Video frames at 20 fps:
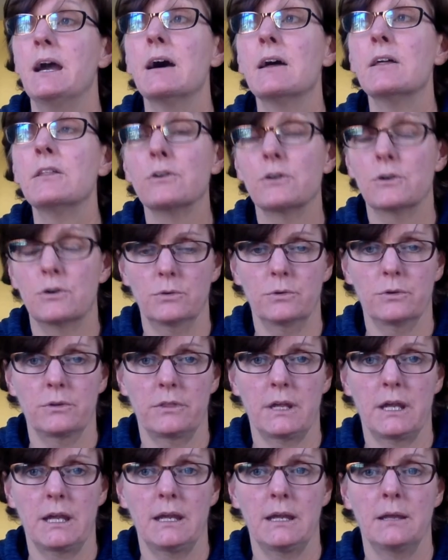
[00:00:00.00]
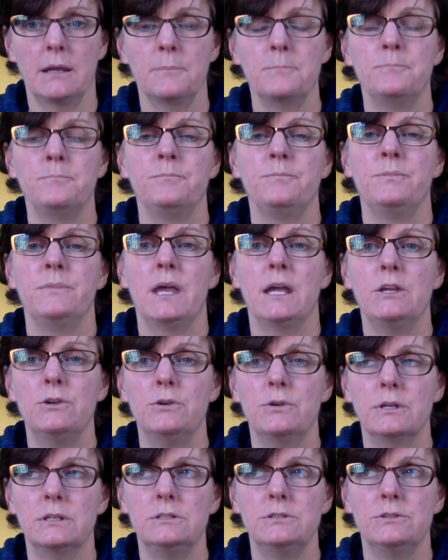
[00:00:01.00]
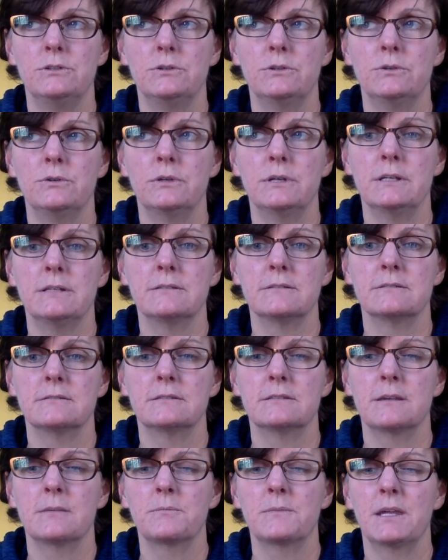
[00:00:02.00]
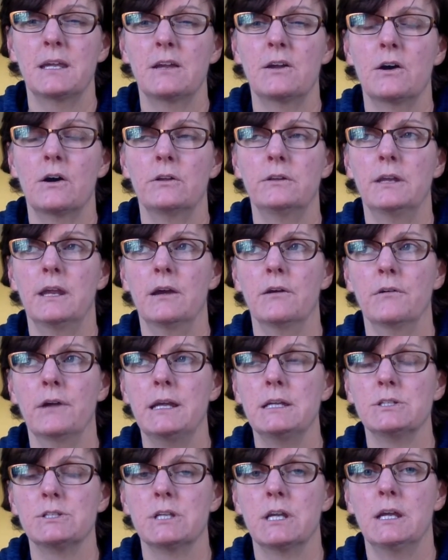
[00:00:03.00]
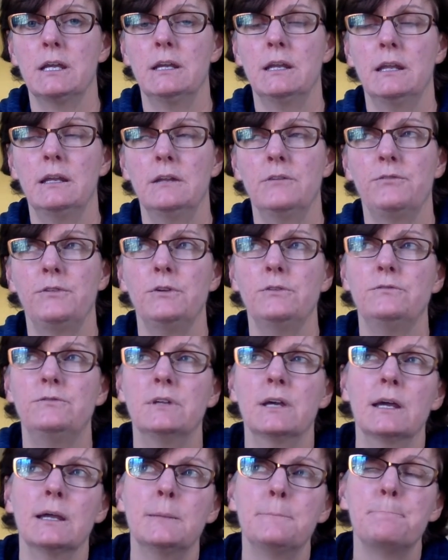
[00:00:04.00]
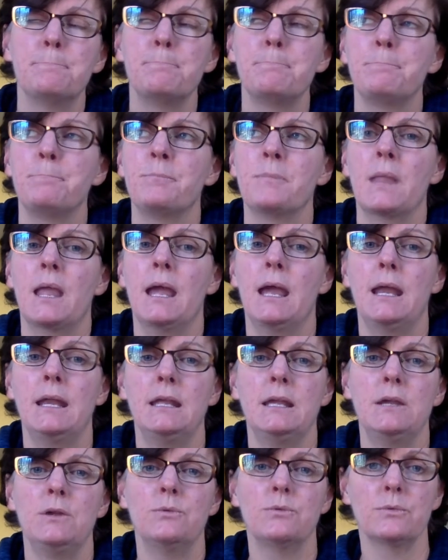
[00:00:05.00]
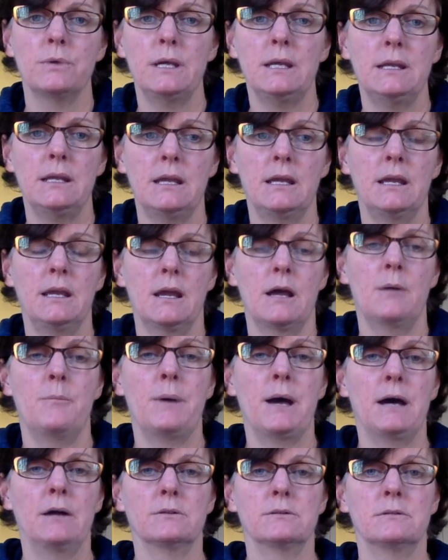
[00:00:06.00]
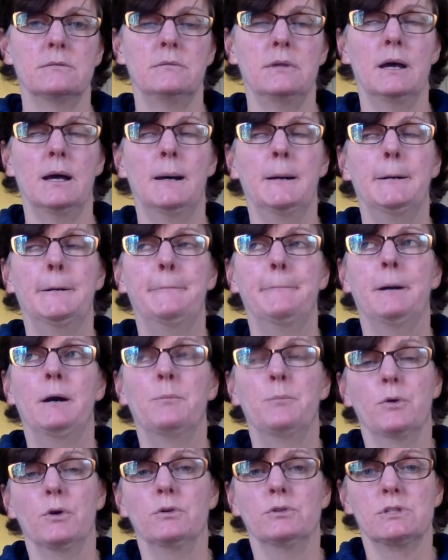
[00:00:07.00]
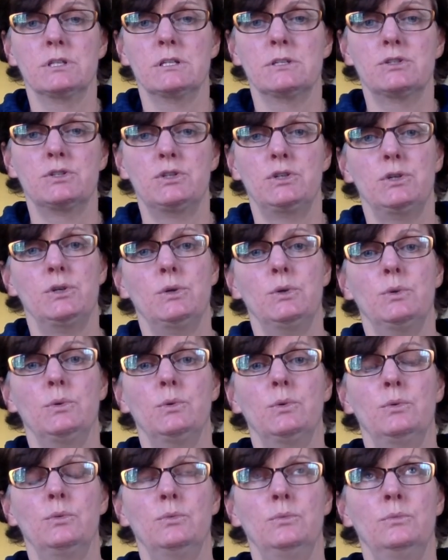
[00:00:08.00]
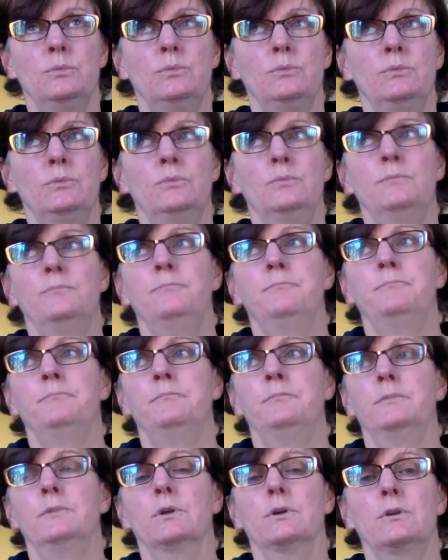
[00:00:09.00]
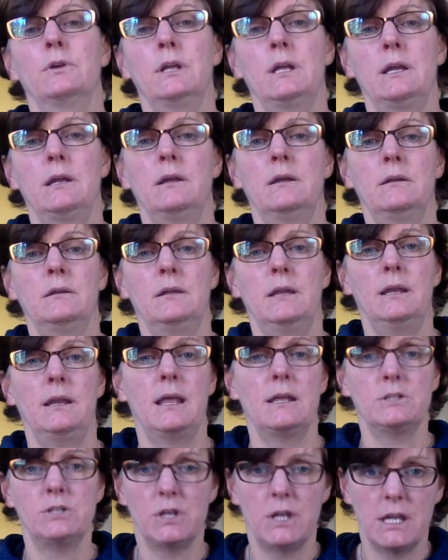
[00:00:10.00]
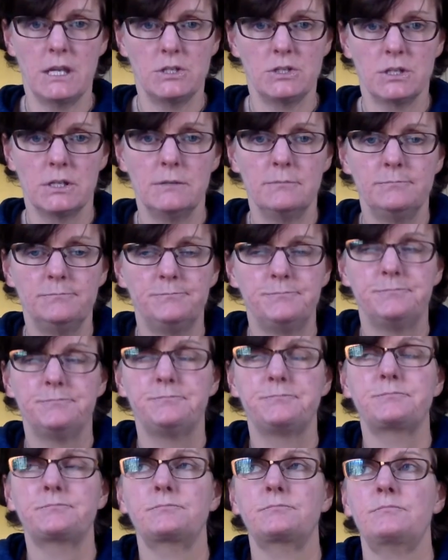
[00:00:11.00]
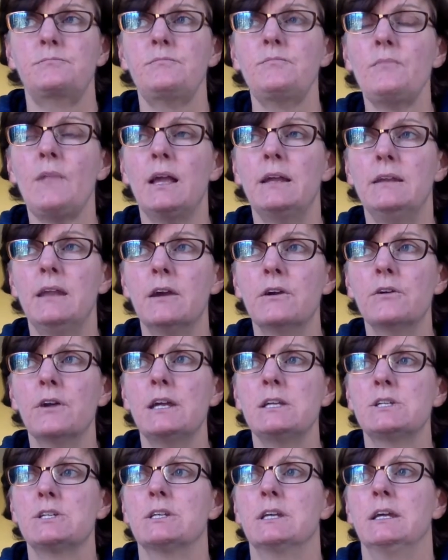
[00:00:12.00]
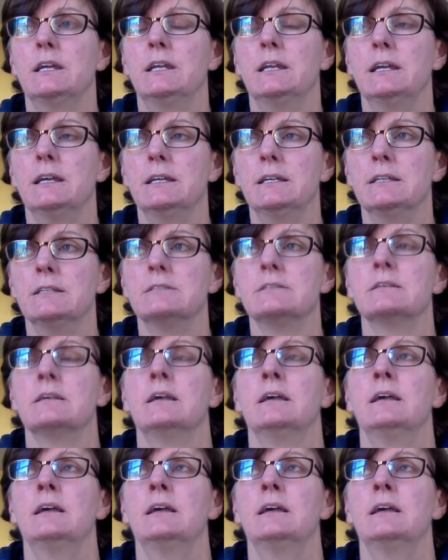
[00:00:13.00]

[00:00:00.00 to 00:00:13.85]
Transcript: other cool thing that you can do is something called narration. And if you've done any reading about approaches to learning and education, narration is